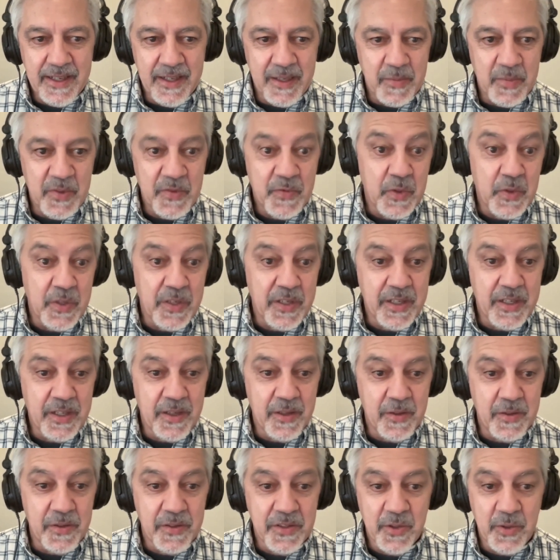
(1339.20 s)
before you
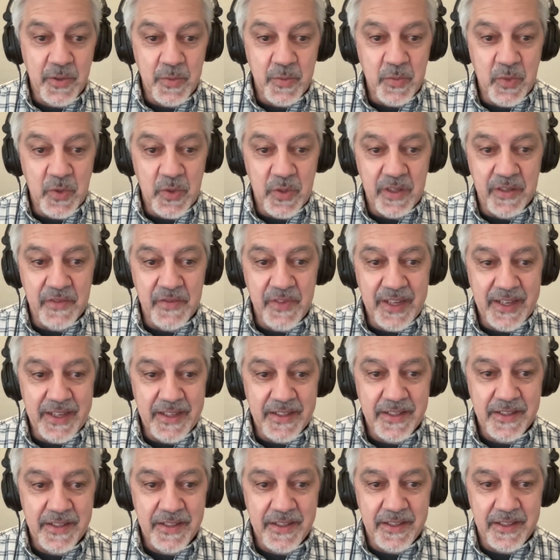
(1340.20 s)
go to more
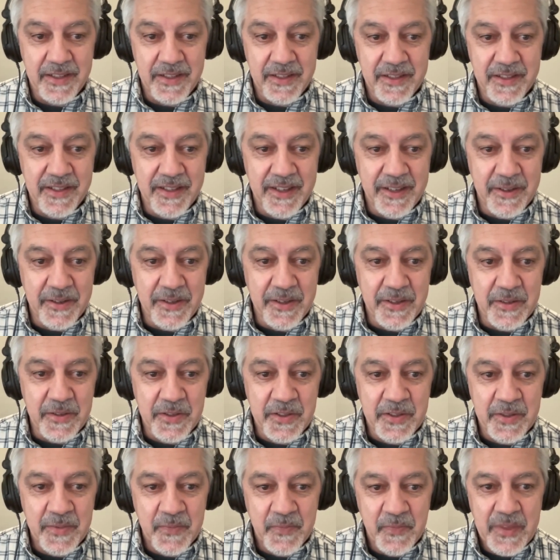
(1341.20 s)
advanced
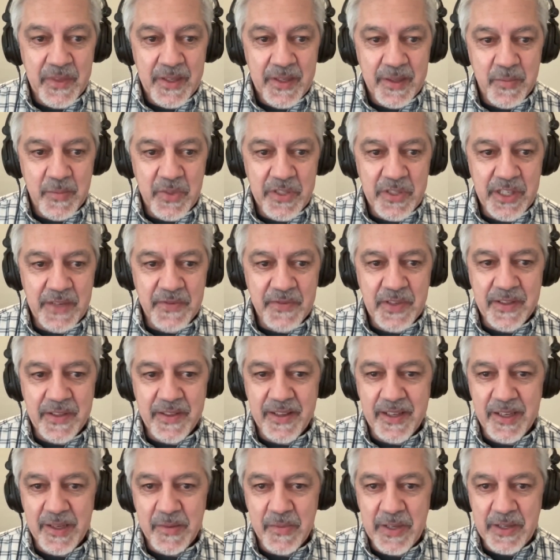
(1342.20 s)
scenarios. But you have to
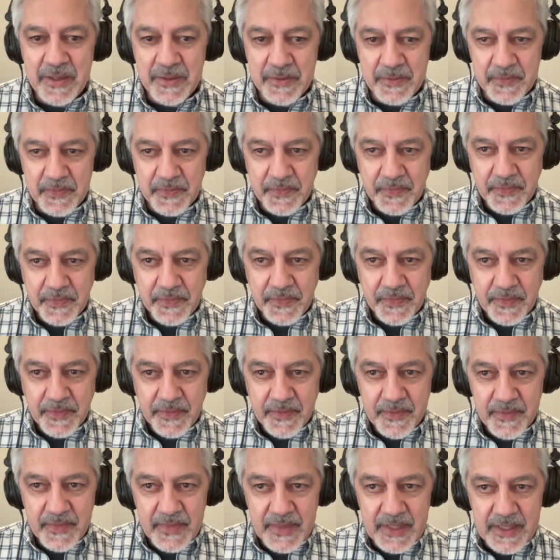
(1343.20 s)
think about
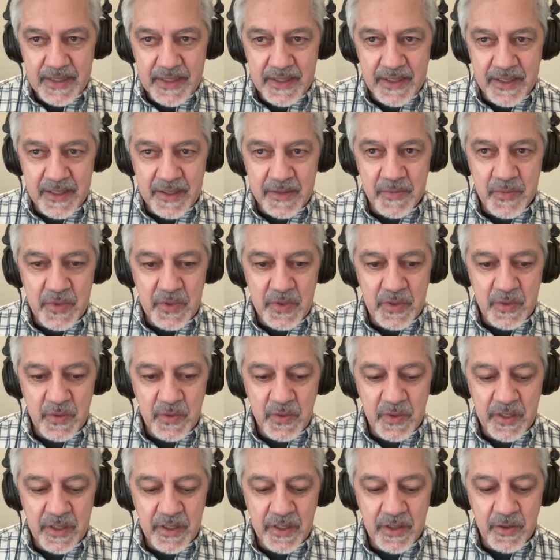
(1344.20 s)
um,
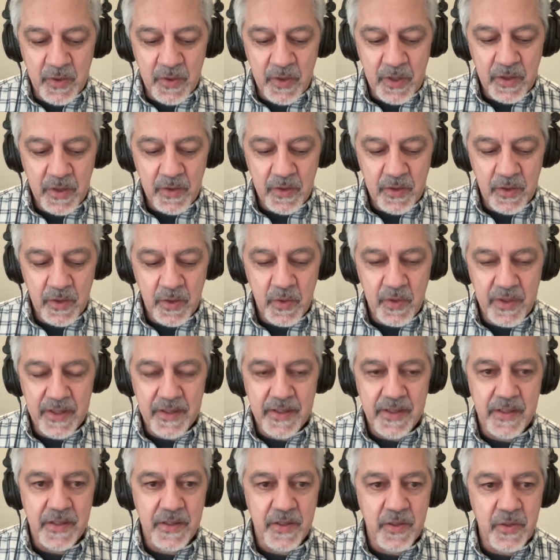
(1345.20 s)
who
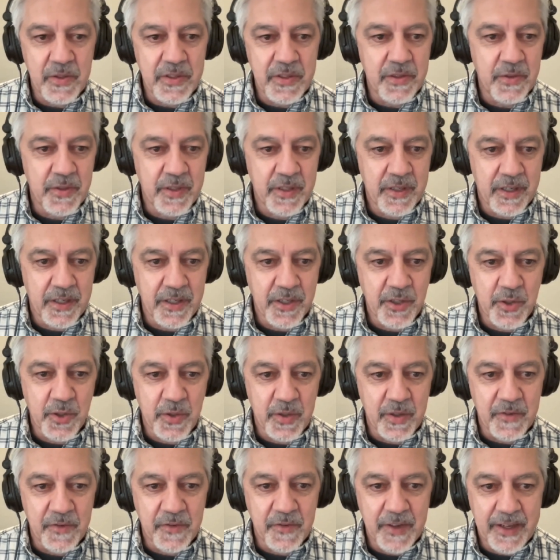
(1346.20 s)
this is going to touch
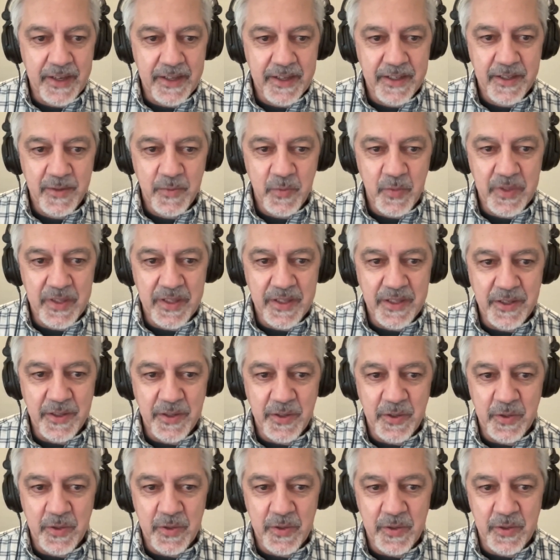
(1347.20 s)
or affect within
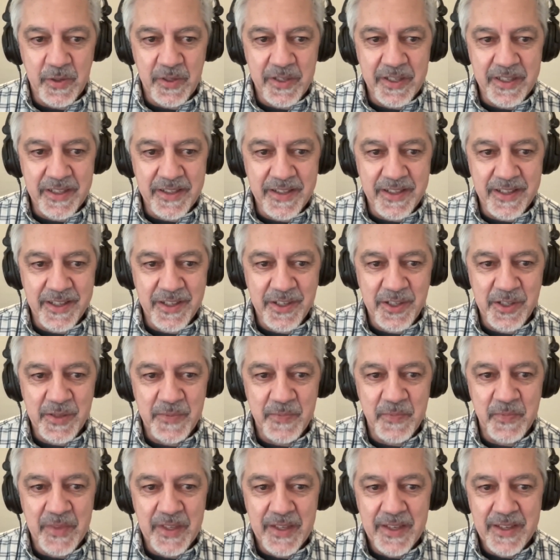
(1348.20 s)
your
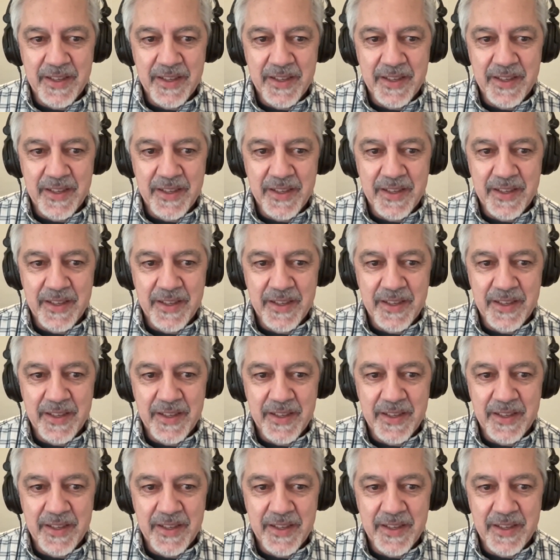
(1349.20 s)
organization.